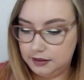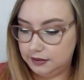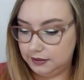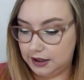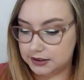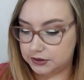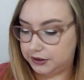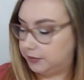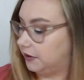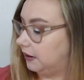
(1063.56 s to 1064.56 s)
last
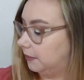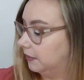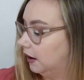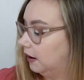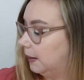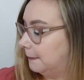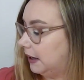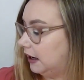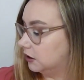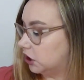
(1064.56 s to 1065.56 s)
Christmas thing.
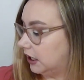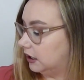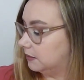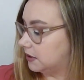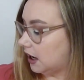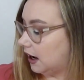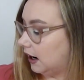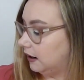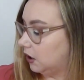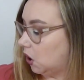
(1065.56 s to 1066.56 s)
Marc Jacobs
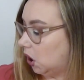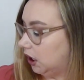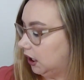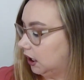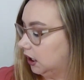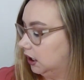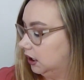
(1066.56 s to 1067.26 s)
Iconic